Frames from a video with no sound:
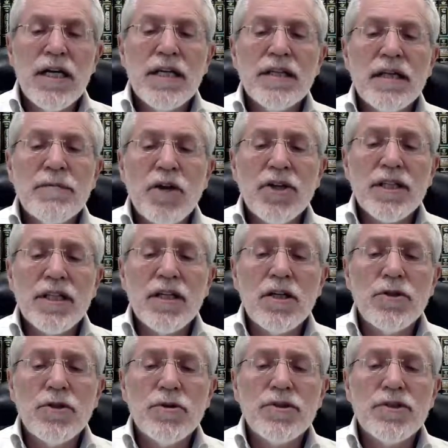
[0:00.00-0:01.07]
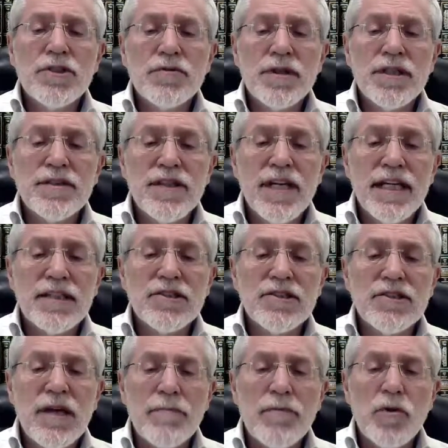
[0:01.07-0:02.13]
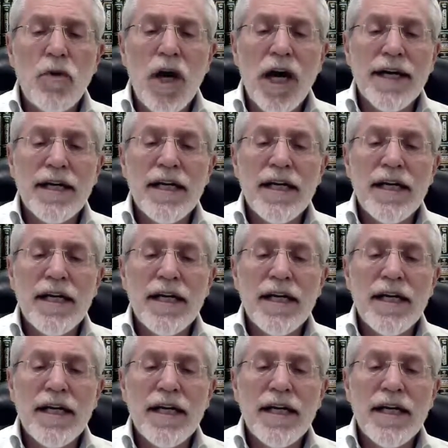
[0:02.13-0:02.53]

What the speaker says: The Gemara concludes three things. Number one,